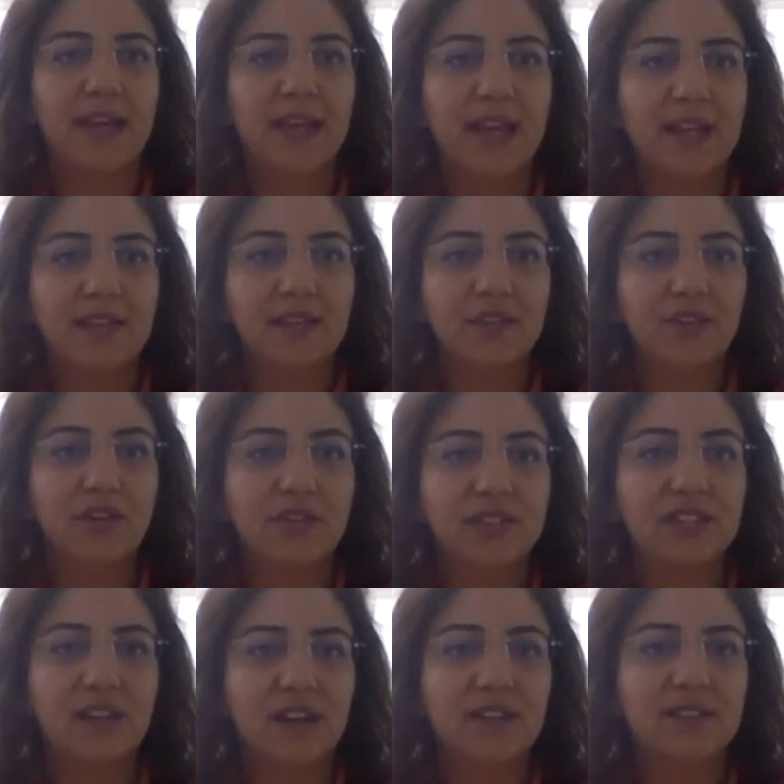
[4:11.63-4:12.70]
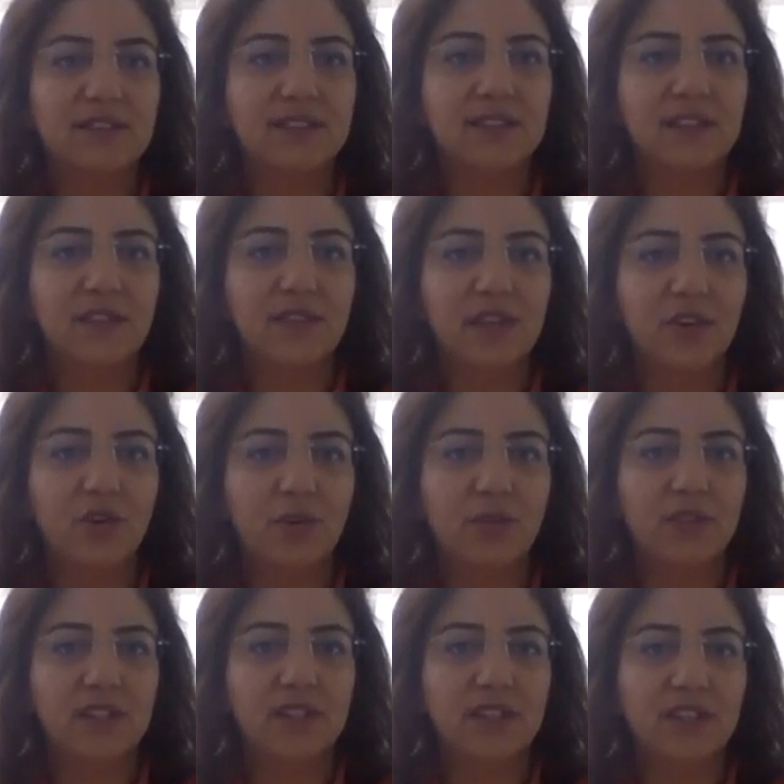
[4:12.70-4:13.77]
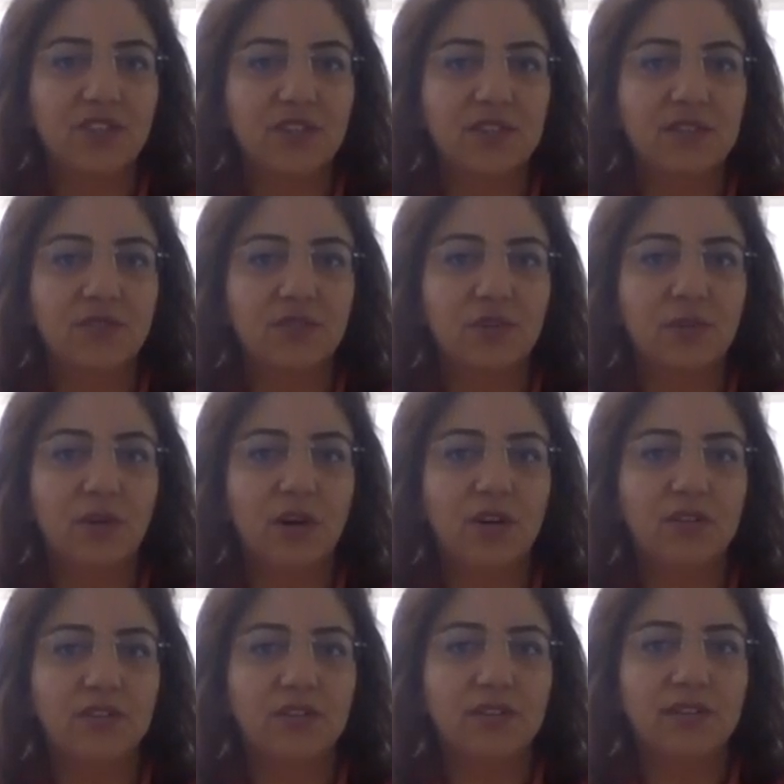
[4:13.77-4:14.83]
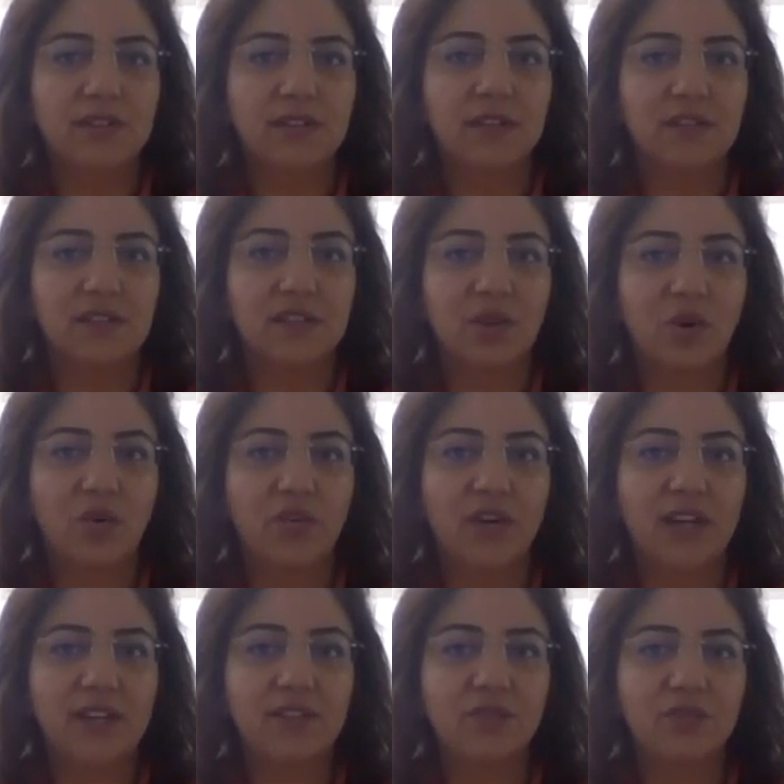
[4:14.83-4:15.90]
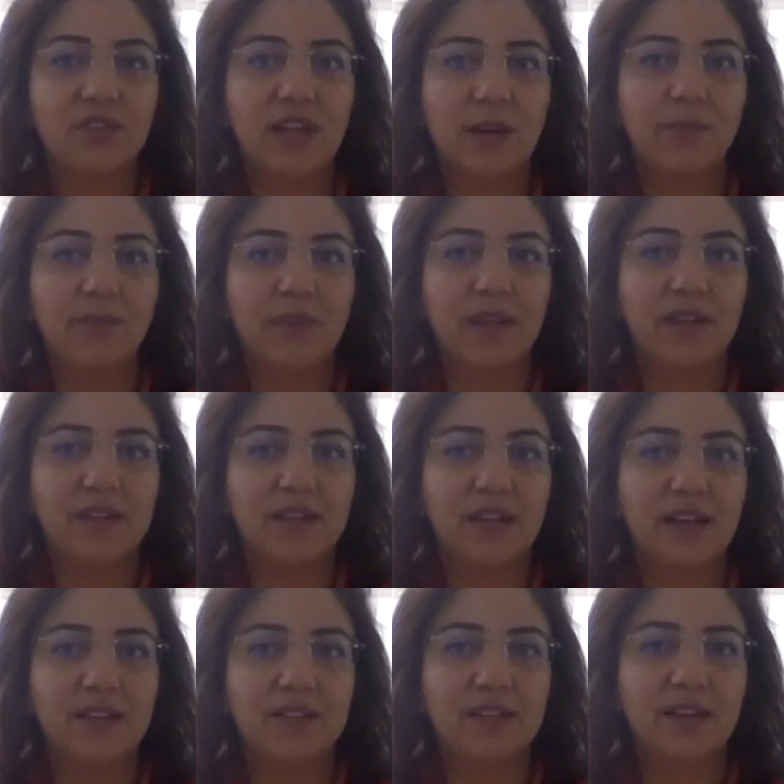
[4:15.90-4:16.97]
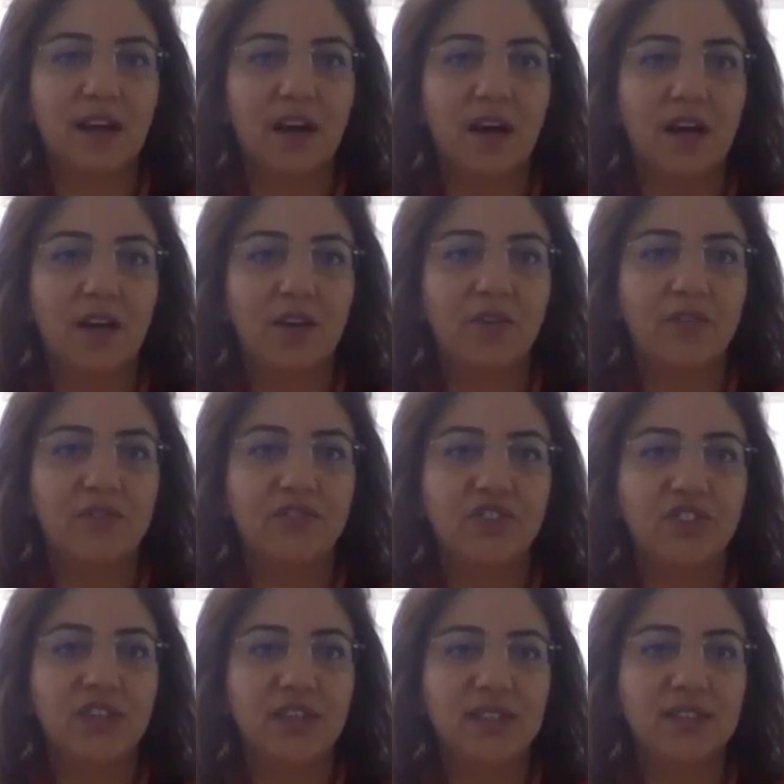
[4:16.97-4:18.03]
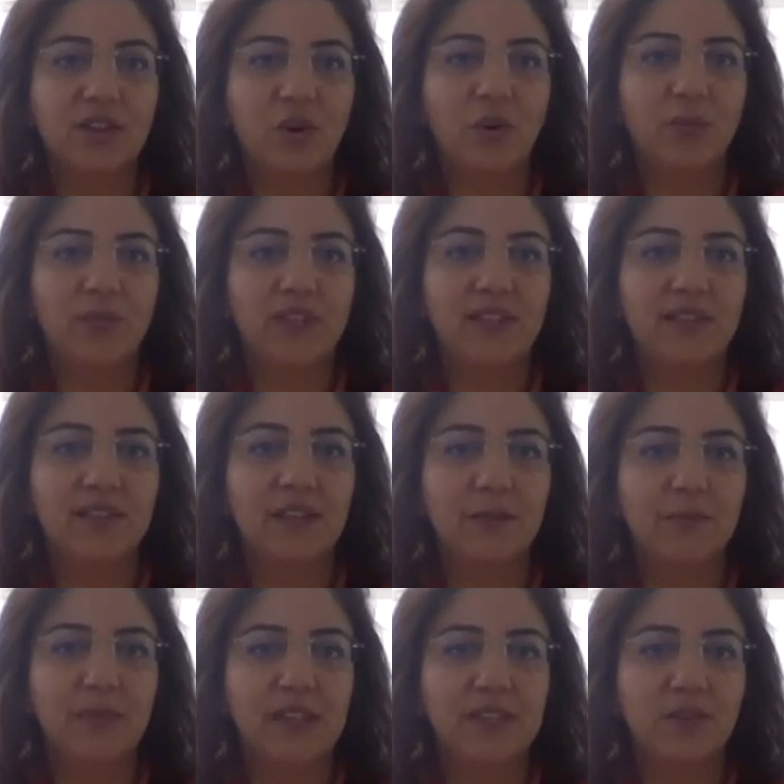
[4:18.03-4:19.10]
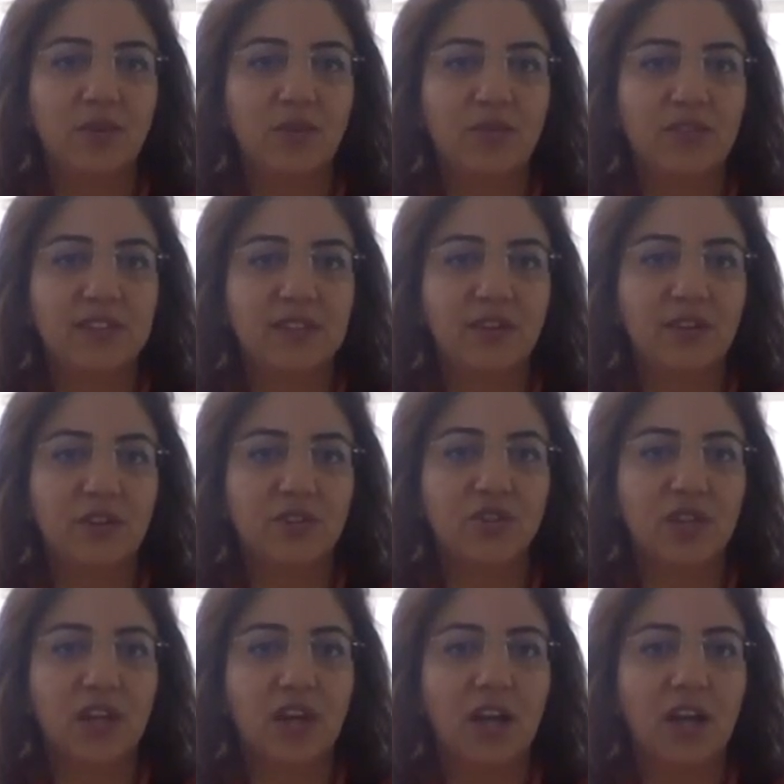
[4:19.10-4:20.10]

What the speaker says: Editors like receiving communications from authors, so write to them and ask, I have just completed a piece of research.